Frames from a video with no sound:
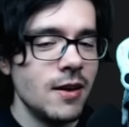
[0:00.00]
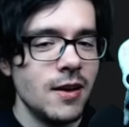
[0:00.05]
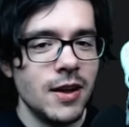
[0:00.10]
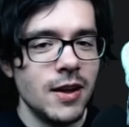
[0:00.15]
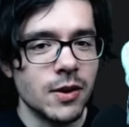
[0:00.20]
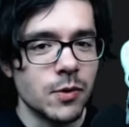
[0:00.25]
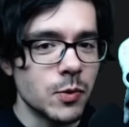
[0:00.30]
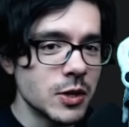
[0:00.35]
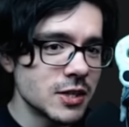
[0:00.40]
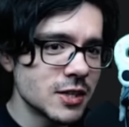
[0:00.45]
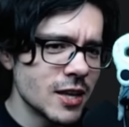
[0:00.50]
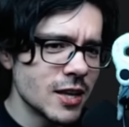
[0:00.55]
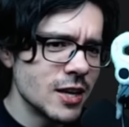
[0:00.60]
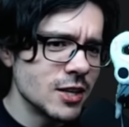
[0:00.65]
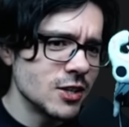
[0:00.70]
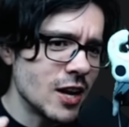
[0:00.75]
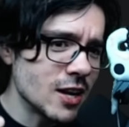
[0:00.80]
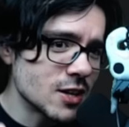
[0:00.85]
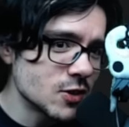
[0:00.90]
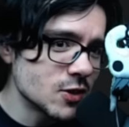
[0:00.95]
And Quick
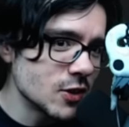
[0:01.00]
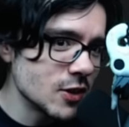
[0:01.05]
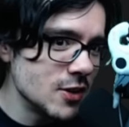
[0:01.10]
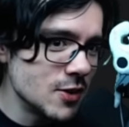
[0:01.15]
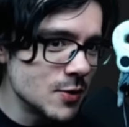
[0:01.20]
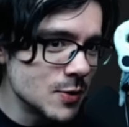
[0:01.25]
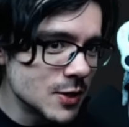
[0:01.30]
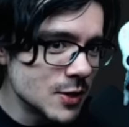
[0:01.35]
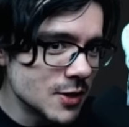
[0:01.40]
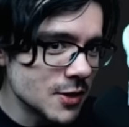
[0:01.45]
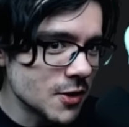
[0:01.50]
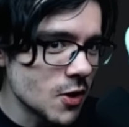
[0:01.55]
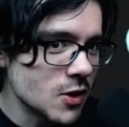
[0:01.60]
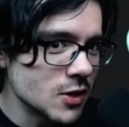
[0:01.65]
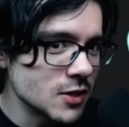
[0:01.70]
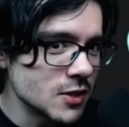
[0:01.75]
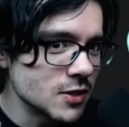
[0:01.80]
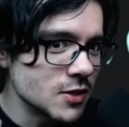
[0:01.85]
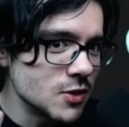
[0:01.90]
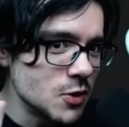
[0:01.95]
Slash actually used to
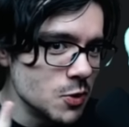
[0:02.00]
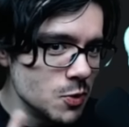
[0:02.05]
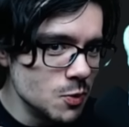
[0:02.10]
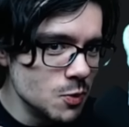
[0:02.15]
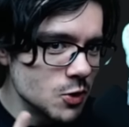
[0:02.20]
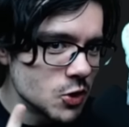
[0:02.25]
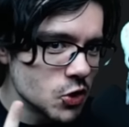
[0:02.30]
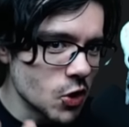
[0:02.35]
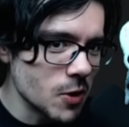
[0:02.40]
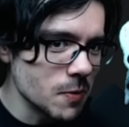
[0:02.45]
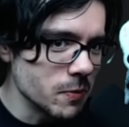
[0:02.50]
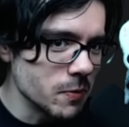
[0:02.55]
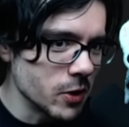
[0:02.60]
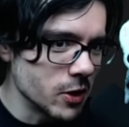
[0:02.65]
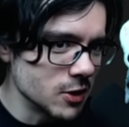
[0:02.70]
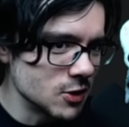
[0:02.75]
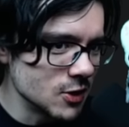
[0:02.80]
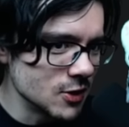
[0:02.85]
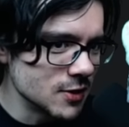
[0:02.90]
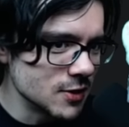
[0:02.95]
cost 2 charm
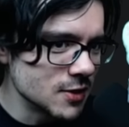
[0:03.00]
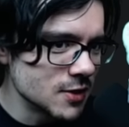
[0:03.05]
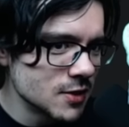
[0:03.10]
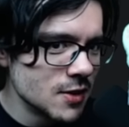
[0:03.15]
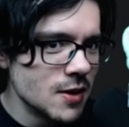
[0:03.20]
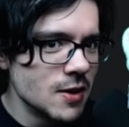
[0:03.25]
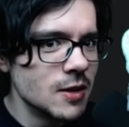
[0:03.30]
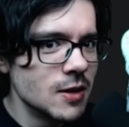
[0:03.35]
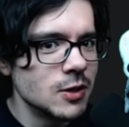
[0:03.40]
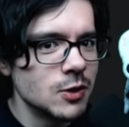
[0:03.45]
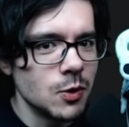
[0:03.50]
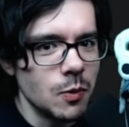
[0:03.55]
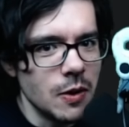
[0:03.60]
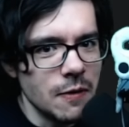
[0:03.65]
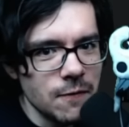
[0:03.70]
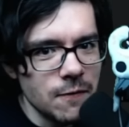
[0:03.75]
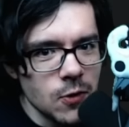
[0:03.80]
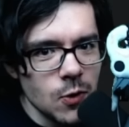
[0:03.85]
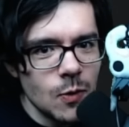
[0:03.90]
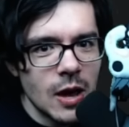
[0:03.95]
notches. So
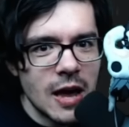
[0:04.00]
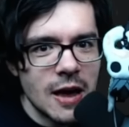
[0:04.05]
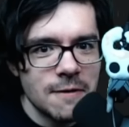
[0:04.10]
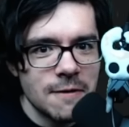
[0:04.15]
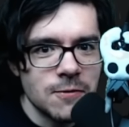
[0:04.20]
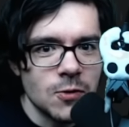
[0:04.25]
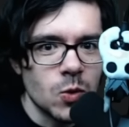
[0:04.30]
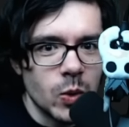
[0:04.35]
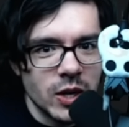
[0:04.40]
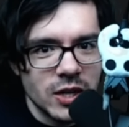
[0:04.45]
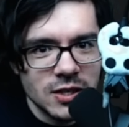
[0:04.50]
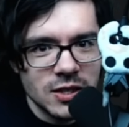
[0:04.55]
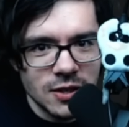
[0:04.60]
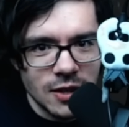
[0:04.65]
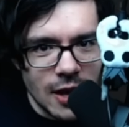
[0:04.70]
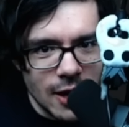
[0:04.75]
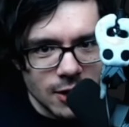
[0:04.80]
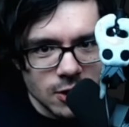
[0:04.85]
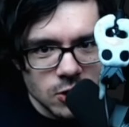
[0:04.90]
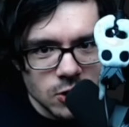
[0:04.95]
if you have Quick
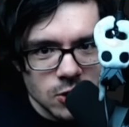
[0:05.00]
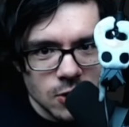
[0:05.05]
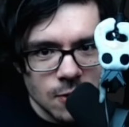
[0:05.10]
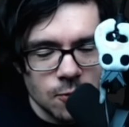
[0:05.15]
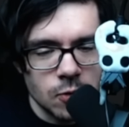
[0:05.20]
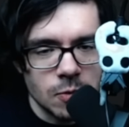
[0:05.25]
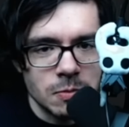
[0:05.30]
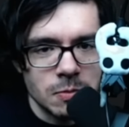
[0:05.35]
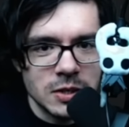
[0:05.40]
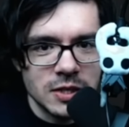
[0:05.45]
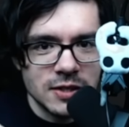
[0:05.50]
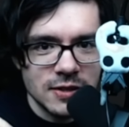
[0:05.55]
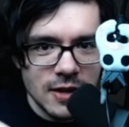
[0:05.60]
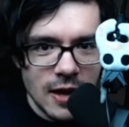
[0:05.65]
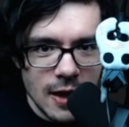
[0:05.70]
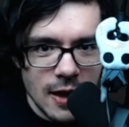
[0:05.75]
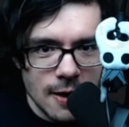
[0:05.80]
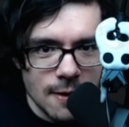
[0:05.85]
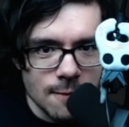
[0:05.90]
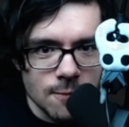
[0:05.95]
Slash from a
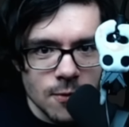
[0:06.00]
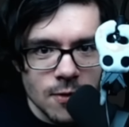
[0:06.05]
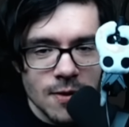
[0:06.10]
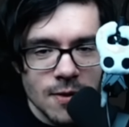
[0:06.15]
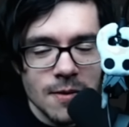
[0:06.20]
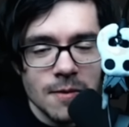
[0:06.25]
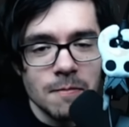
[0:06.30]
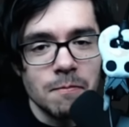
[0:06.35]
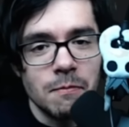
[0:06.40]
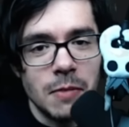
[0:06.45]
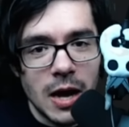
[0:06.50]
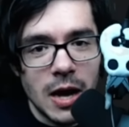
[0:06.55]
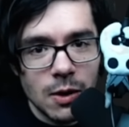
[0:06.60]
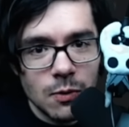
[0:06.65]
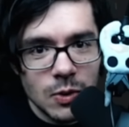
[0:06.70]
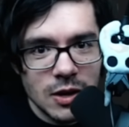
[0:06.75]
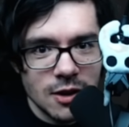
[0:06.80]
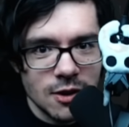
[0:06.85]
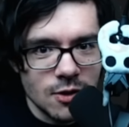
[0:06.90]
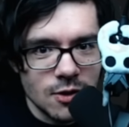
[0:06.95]
save, back
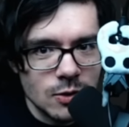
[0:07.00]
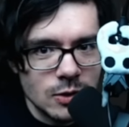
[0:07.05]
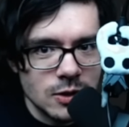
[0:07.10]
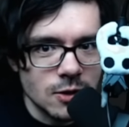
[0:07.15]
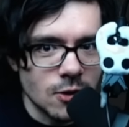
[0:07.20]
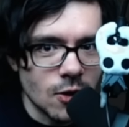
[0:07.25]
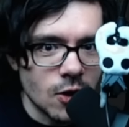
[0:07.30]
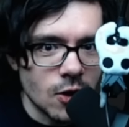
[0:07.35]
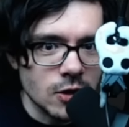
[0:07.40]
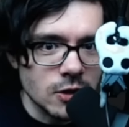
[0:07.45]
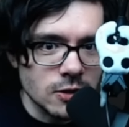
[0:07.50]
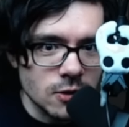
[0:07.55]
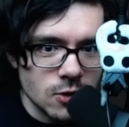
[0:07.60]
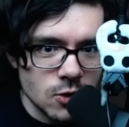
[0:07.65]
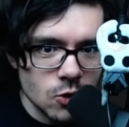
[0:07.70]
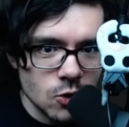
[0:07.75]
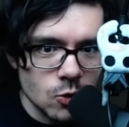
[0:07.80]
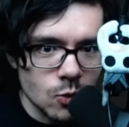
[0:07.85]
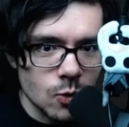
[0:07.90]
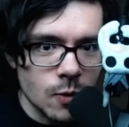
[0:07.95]
when it used to cost
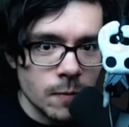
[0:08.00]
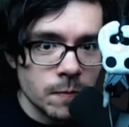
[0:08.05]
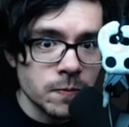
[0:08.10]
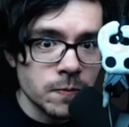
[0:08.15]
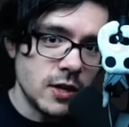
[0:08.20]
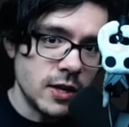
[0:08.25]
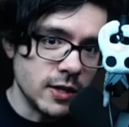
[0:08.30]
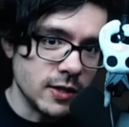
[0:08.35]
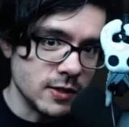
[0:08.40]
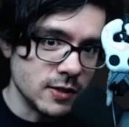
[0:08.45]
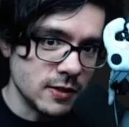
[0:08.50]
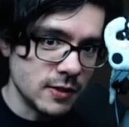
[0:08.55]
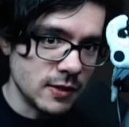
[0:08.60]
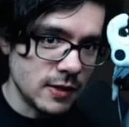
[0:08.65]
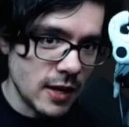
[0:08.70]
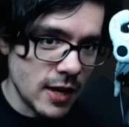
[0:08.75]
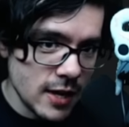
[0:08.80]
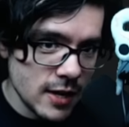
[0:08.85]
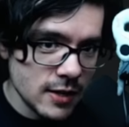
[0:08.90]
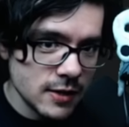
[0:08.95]
2, it
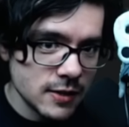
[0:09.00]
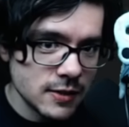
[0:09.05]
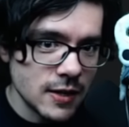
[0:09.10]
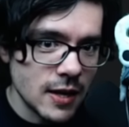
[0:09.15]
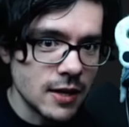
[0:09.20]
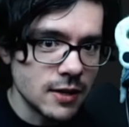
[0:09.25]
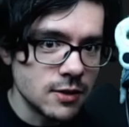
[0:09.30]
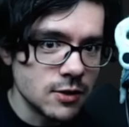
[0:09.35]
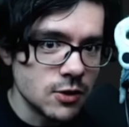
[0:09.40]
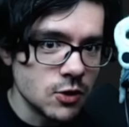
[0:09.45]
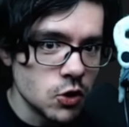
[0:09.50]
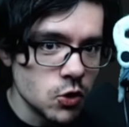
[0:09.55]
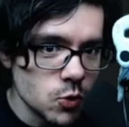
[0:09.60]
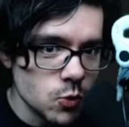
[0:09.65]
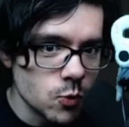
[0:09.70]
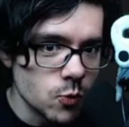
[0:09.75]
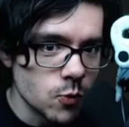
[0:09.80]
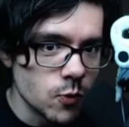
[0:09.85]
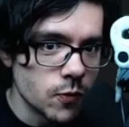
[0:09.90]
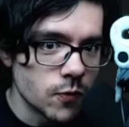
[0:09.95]
stays at
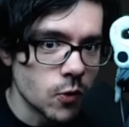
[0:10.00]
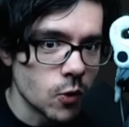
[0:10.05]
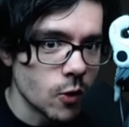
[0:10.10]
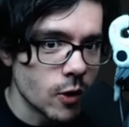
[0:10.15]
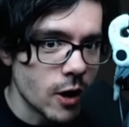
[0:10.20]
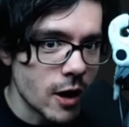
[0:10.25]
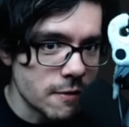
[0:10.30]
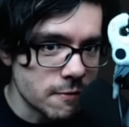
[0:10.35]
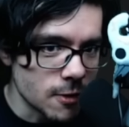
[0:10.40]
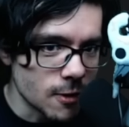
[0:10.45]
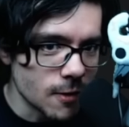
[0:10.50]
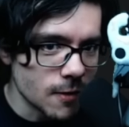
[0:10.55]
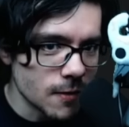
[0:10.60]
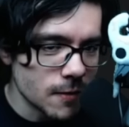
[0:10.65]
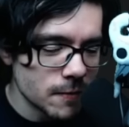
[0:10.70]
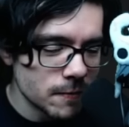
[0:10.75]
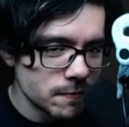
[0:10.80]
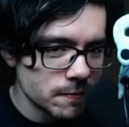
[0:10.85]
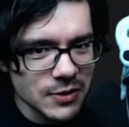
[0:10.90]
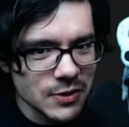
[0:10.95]
2 forever.
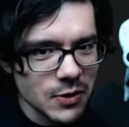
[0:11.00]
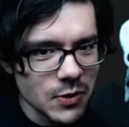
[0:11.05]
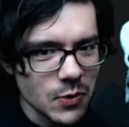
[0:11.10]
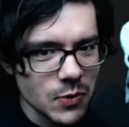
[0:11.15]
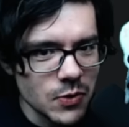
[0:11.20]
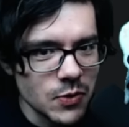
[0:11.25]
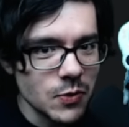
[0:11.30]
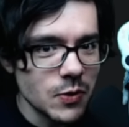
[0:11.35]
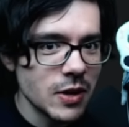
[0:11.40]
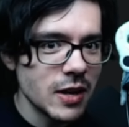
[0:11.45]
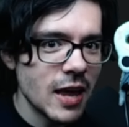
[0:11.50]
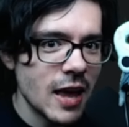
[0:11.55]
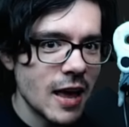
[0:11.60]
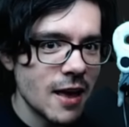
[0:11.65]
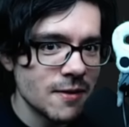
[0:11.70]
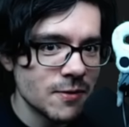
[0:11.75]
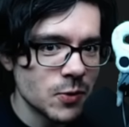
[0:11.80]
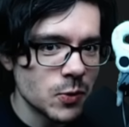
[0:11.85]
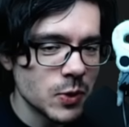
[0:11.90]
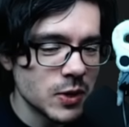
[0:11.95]
So you can
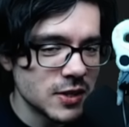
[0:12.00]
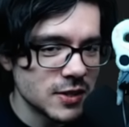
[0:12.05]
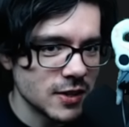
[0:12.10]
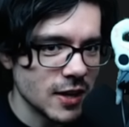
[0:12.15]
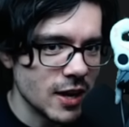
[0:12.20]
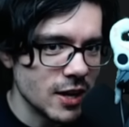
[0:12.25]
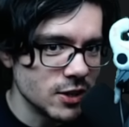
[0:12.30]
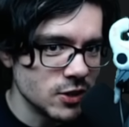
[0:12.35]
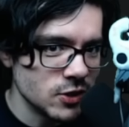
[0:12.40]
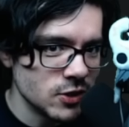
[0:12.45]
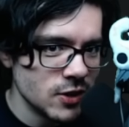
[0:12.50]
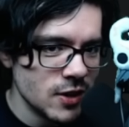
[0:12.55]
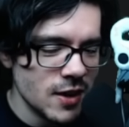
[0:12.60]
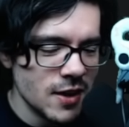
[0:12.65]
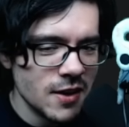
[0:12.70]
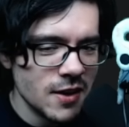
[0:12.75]
have Quick Slash